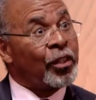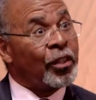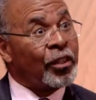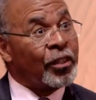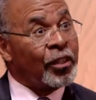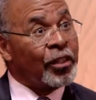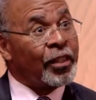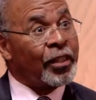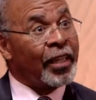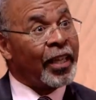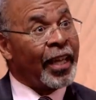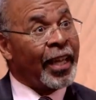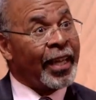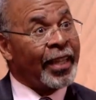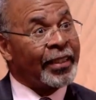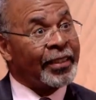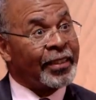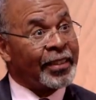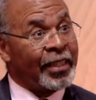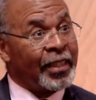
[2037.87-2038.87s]
to look
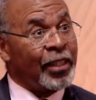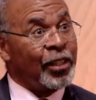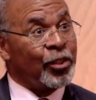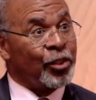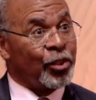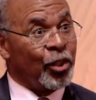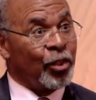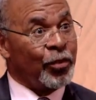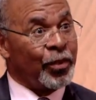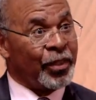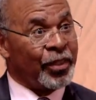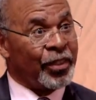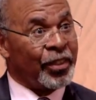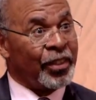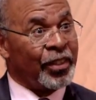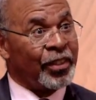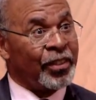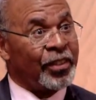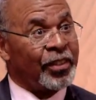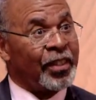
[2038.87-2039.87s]
at city
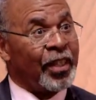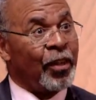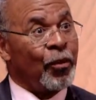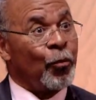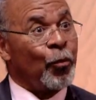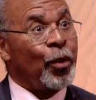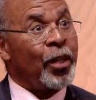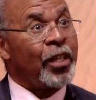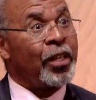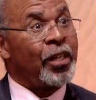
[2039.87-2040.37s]
services that we